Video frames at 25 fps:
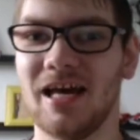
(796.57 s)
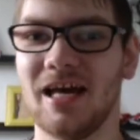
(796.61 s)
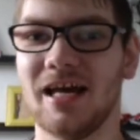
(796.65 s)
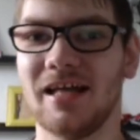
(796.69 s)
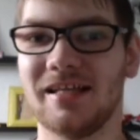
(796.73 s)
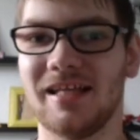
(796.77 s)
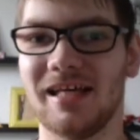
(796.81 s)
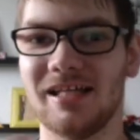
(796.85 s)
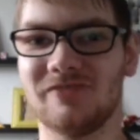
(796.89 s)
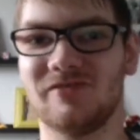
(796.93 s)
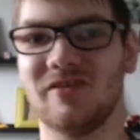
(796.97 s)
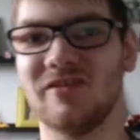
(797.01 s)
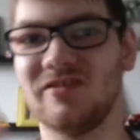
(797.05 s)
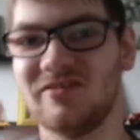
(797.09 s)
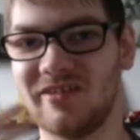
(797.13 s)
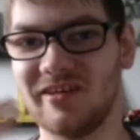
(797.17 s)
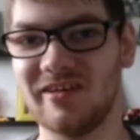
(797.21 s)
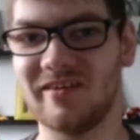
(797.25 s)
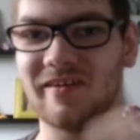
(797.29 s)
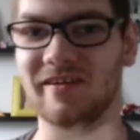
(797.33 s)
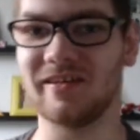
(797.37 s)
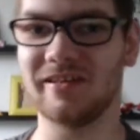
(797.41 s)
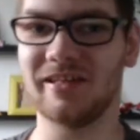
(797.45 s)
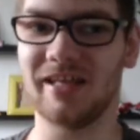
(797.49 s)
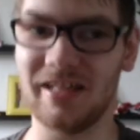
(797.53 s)
That's why
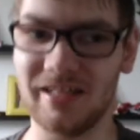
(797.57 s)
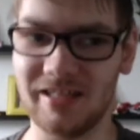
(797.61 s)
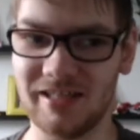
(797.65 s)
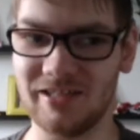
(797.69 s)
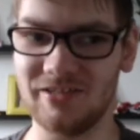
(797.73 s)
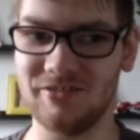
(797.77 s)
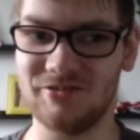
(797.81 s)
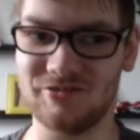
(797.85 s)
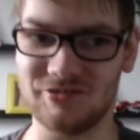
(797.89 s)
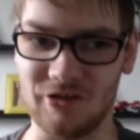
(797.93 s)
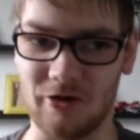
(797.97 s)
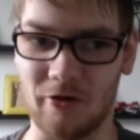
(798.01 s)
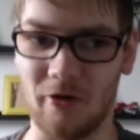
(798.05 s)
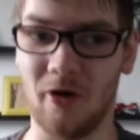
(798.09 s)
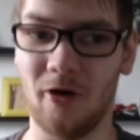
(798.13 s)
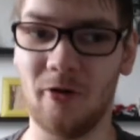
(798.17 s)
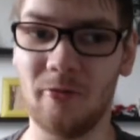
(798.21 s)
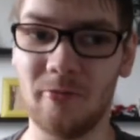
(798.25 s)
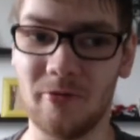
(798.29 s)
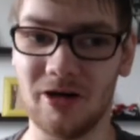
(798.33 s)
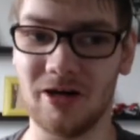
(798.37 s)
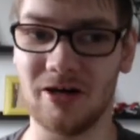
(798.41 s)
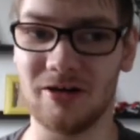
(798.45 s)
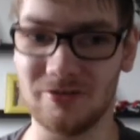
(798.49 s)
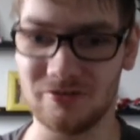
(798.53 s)
secret identity is so
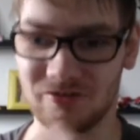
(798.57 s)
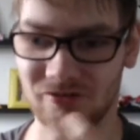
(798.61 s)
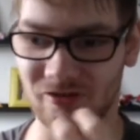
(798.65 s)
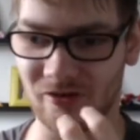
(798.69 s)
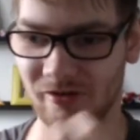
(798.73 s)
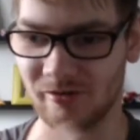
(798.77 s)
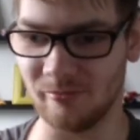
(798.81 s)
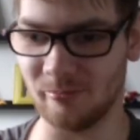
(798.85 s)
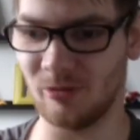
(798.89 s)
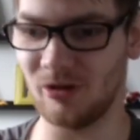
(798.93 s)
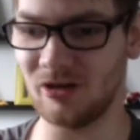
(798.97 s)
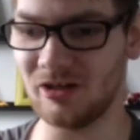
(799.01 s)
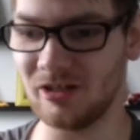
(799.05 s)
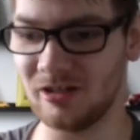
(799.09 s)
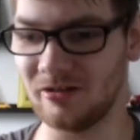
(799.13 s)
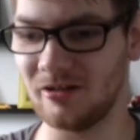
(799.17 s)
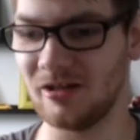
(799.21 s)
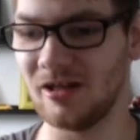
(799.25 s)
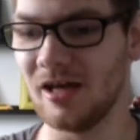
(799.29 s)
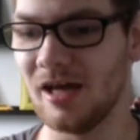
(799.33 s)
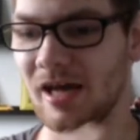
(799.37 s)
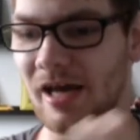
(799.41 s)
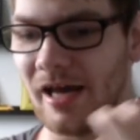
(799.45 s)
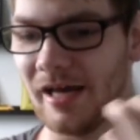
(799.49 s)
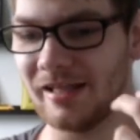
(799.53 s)
op- uh, so important,
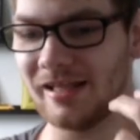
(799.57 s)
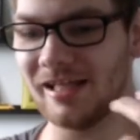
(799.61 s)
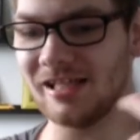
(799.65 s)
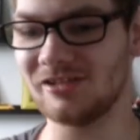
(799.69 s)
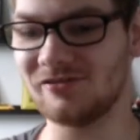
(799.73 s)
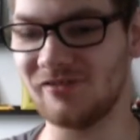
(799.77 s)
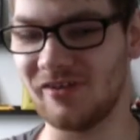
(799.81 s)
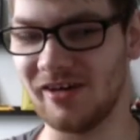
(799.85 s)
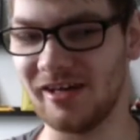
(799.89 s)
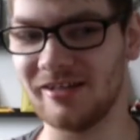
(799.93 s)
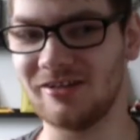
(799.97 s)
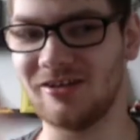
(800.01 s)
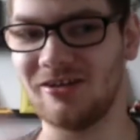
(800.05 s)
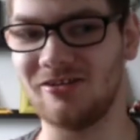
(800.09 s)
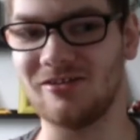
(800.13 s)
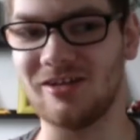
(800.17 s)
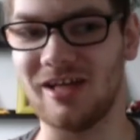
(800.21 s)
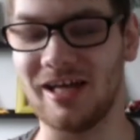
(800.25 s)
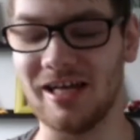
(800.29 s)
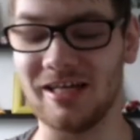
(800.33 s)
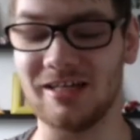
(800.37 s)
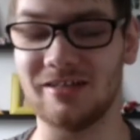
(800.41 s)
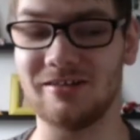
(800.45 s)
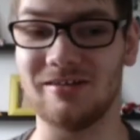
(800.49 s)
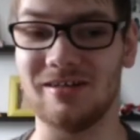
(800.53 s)
and that's why I don't
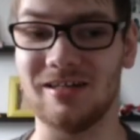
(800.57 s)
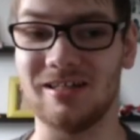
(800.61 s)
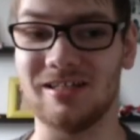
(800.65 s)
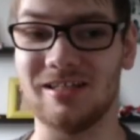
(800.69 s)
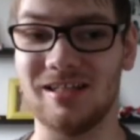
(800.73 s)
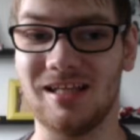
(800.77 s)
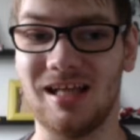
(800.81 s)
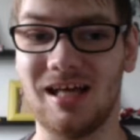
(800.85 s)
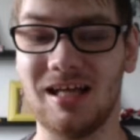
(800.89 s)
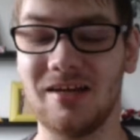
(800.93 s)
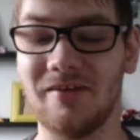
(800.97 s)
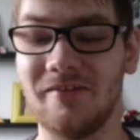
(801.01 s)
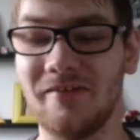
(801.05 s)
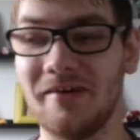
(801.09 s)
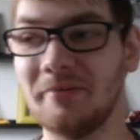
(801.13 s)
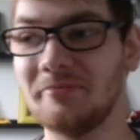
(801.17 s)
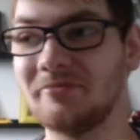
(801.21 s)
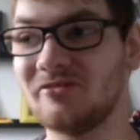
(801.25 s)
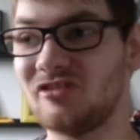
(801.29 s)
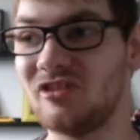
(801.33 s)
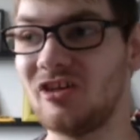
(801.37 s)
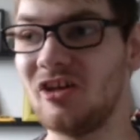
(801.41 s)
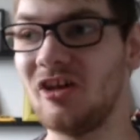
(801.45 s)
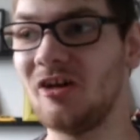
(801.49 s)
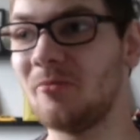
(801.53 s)
like a lot of
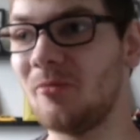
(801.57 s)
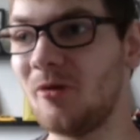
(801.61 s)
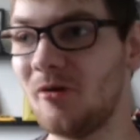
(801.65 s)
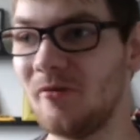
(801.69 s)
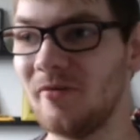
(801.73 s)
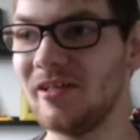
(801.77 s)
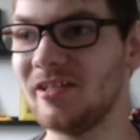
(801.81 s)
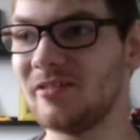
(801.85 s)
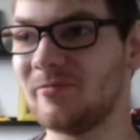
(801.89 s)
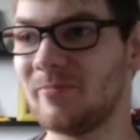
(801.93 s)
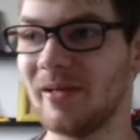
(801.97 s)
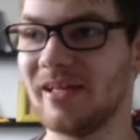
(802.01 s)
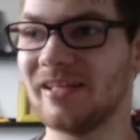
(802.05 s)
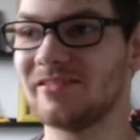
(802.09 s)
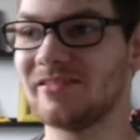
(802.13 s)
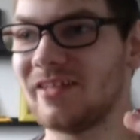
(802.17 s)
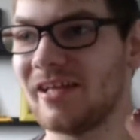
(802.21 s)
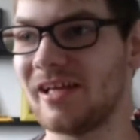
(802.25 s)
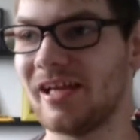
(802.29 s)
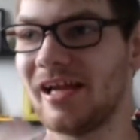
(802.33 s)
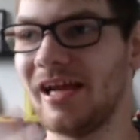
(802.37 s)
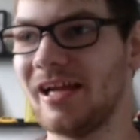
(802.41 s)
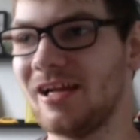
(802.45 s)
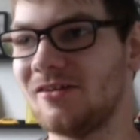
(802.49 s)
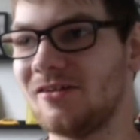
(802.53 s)
MCU movies because they
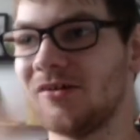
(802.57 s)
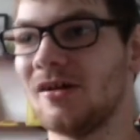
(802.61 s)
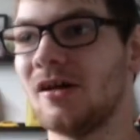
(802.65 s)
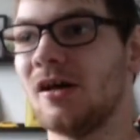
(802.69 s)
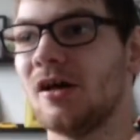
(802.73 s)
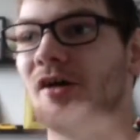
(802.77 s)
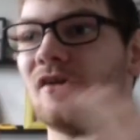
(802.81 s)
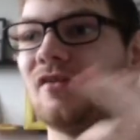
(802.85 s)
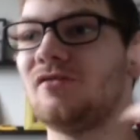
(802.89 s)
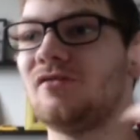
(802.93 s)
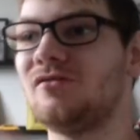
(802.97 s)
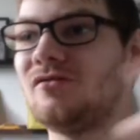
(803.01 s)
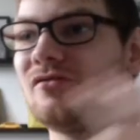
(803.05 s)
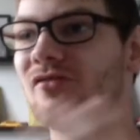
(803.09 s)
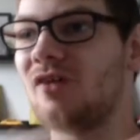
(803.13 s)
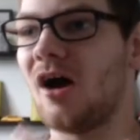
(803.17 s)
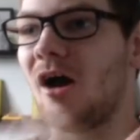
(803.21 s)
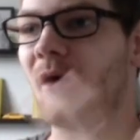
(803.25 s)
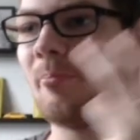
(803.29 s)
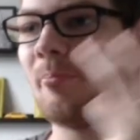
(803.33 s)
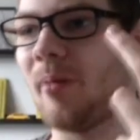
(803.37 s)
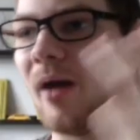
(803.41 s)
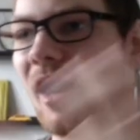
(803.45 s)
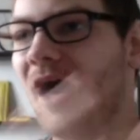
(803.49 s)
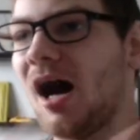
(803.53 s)
kind of
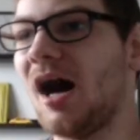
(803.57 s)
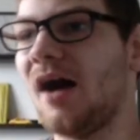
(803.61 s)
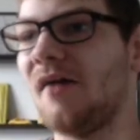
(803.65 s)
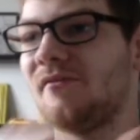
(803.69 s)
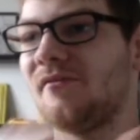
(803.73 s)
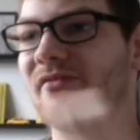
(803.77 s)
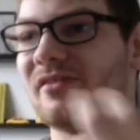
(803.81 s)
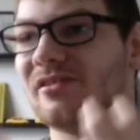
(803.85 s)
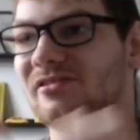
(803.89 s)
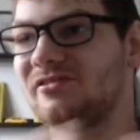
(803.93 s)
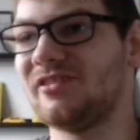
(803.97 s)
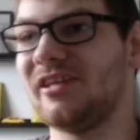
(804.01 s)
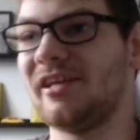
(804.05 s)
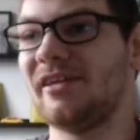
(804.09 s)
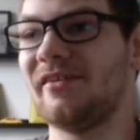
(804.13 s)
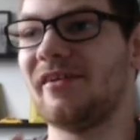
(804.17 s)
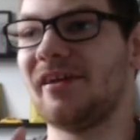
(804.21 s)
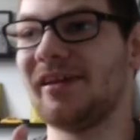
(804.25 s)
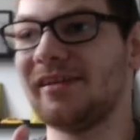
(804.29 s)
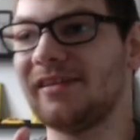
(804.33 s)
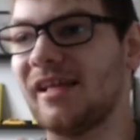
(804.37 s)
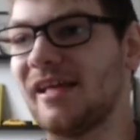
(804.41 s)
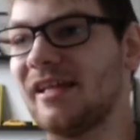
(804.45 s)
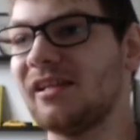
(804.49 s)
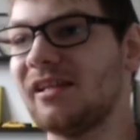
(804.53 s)
drop off the secret
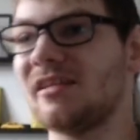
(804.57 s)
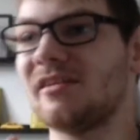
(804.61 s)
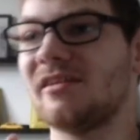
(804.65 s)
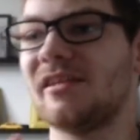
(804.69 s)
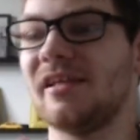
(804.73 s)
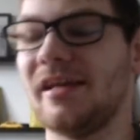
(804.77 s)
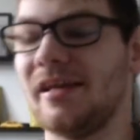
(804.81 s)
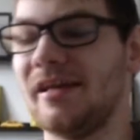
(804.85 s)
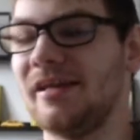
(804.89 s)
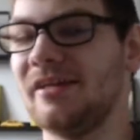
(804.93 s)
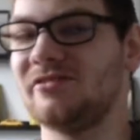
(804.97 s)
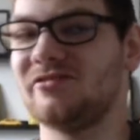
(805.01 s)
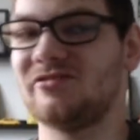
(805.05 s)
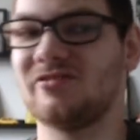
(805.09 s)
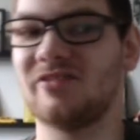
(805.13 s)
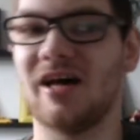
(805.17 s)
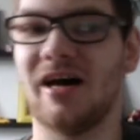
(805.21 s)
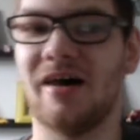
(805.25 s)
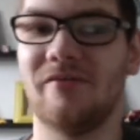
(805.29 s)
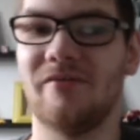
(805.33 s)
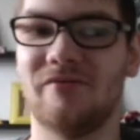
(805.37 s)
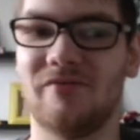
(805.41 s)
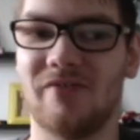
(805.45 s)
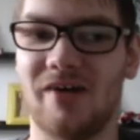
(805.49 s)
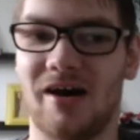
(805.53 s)
identity
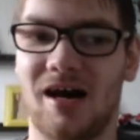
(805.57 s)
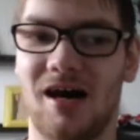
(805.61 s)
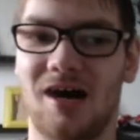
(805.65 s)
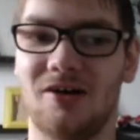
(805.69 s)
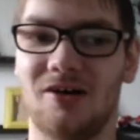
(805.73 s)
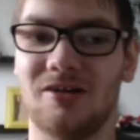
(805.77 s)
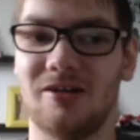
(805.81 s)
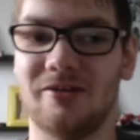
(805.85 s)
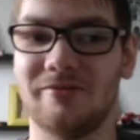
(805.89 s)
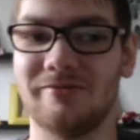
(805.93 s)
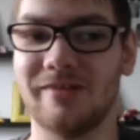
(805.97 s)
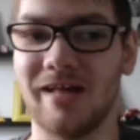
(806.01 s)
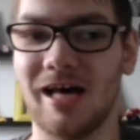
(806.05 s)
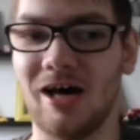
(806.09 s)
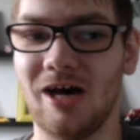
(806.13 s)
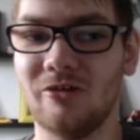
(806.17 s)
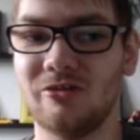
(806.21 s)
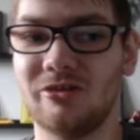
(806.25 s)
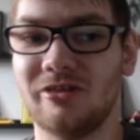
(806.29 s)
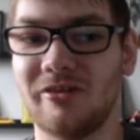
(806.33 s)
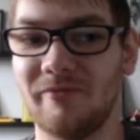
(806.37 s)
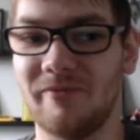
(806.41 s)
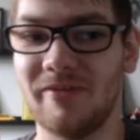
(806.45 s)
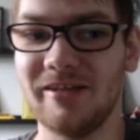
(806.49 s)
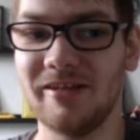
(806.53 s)
stuff out of out
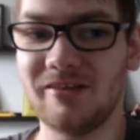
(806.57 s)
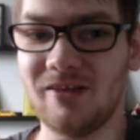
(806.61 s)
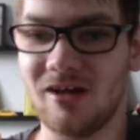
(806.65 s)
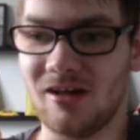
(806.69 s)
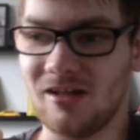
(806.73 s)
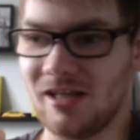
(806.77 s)
the window.